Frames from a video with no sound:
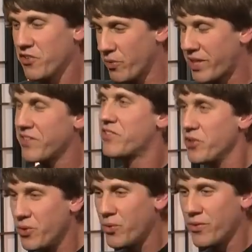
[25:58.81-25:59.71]
so we could
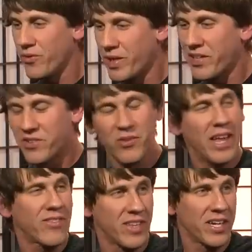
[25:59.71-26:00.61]
do we could do
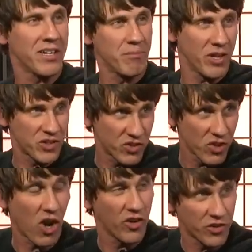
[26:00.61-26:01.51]
that thing on a much
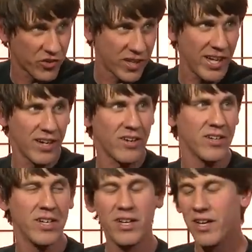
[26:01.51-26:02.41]
larger scale.
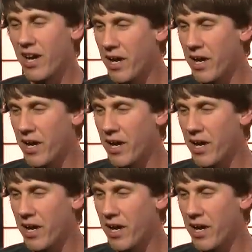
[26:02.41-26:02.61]
Mm -hmm.